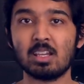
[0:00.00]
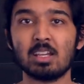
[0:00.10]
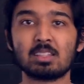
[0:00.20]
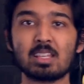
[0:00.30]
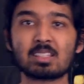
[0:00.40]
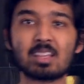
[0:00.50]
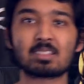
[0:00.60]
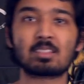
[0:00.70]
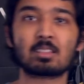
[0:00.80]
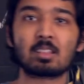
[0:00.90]
This has
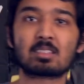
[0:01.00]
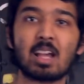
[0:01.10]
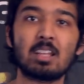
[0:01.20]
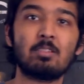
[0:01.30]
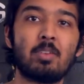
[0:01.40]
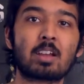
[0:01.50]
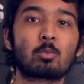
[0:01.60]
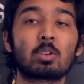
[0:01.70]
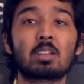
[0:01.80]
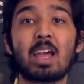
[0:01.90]
the side effect
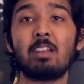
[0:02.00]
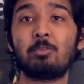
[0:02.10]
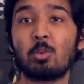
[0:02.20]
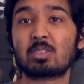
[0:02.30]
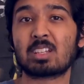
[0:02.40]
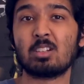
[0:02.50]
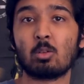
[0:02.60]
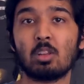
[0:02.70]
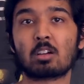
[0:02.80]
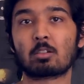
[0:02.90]
where the headphones can no longer